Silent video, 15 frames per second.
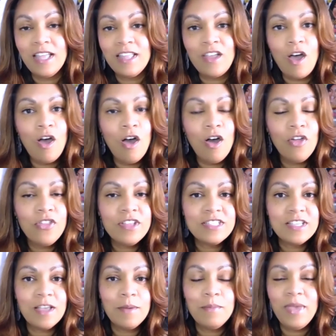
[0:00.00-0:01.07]
and all this
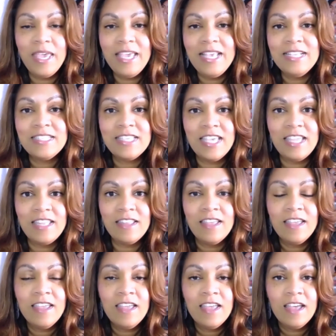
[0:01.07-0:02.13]
amazing
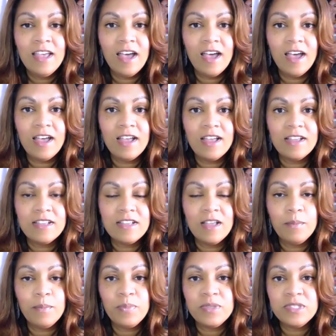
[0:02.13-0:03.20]
uh,
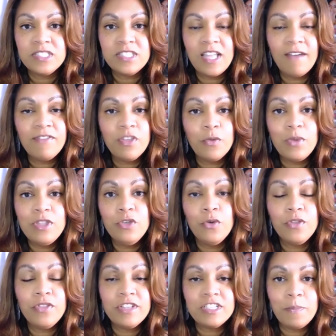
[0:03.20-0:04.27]
stuff that we do
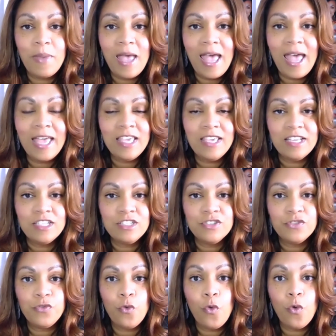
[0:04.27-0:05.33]
in this package
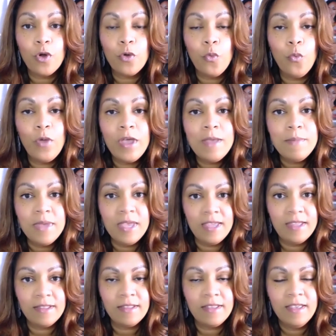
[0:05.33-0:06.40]
for
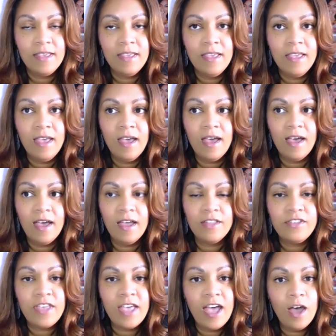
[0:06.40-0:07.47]
women uh,
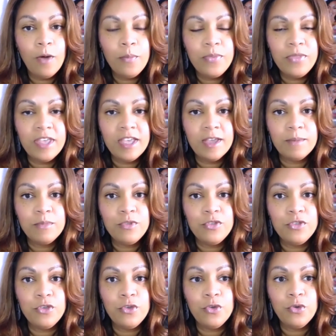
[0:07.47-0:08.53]
to help them
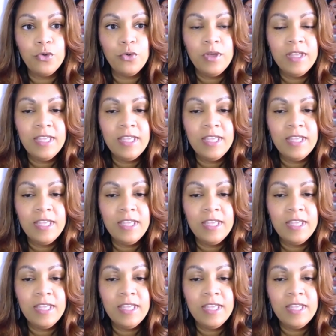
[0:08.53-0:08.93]
to,